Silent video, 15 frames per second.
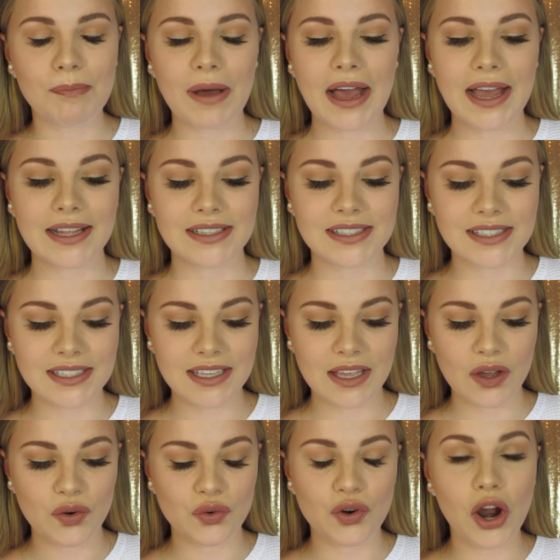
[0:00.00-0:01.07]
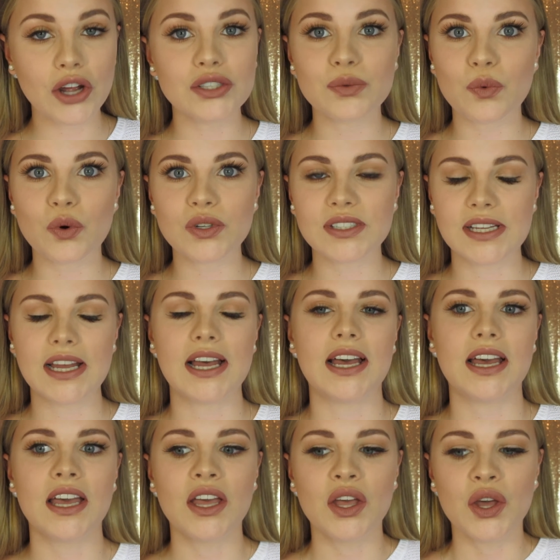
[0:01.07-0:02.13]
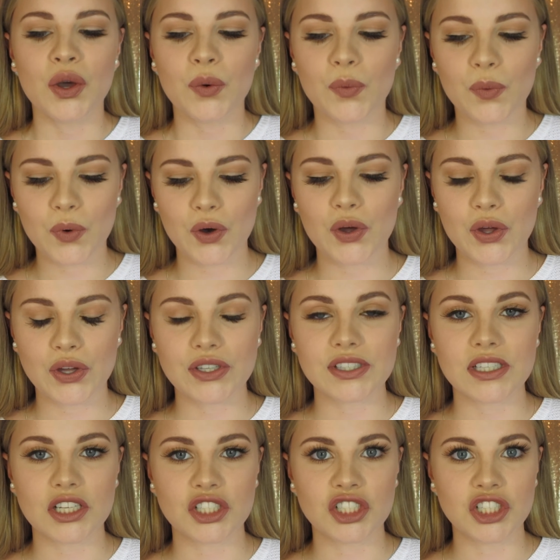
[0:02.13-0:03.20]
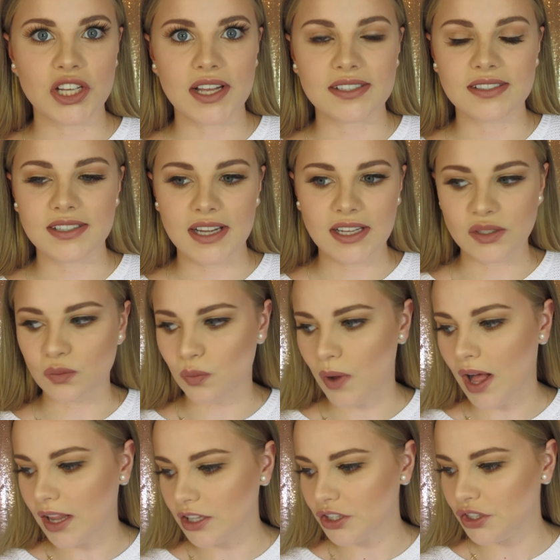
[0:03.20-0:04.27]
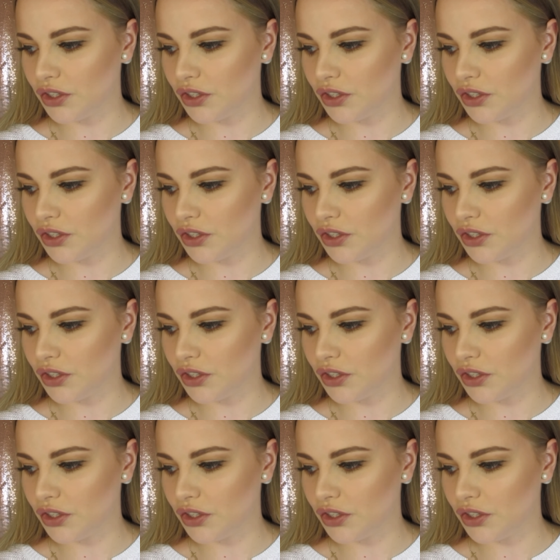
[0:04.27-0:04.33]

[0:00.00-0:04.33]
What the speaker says: but rose water works just as well.